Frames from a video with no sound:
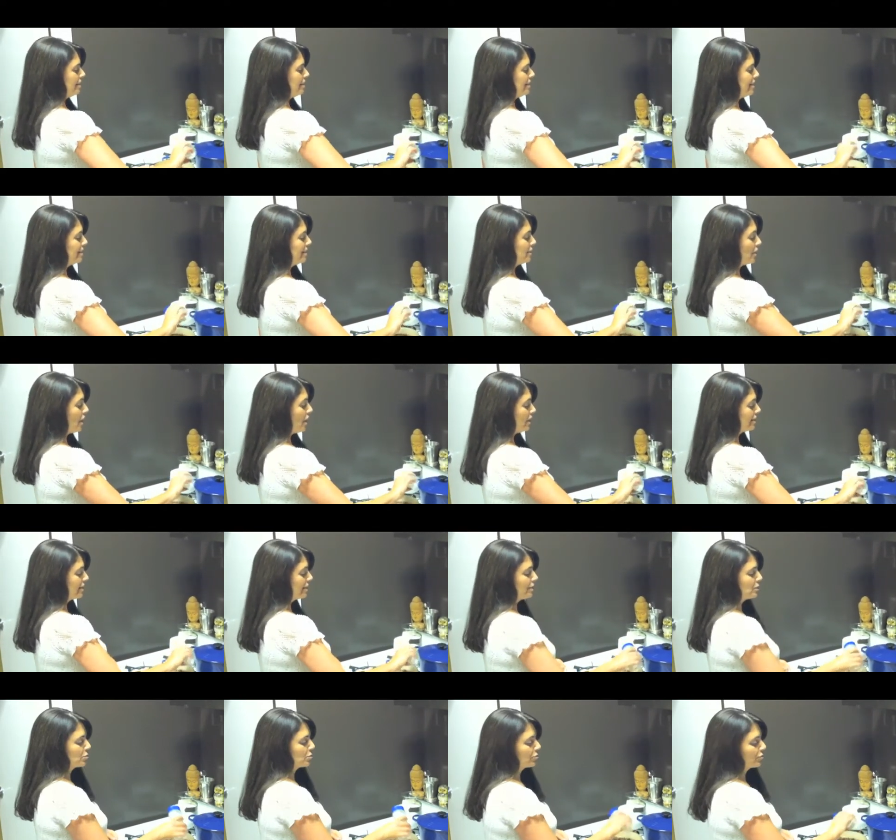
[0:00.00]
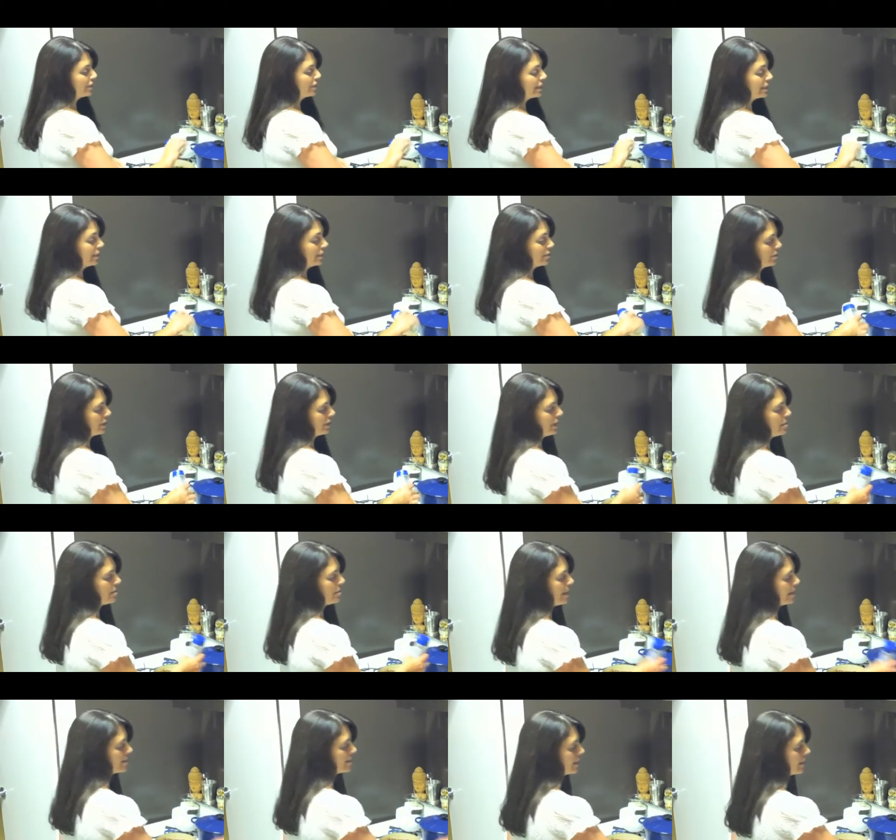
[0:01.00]
Sea salt is really, really
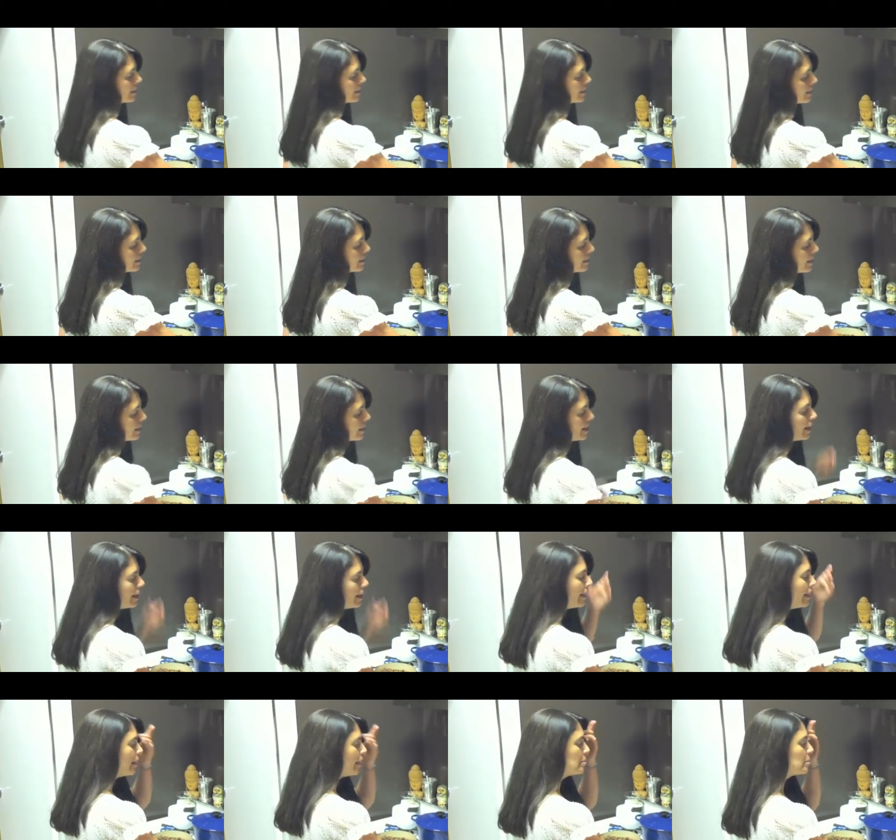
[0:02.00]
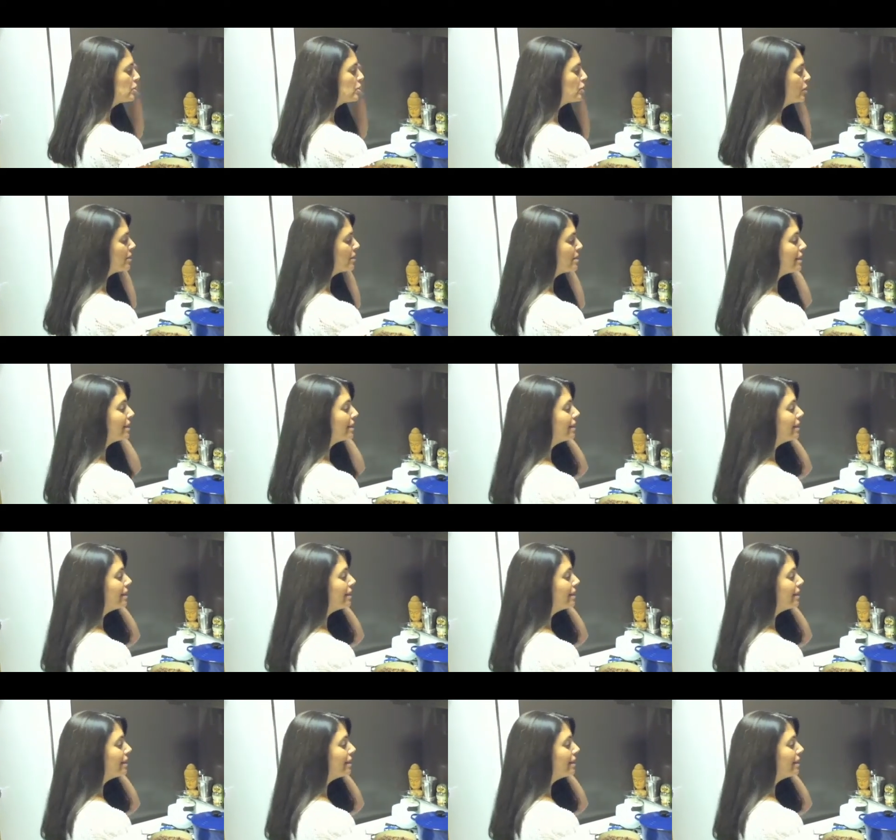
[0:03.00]
amazing. I am choosing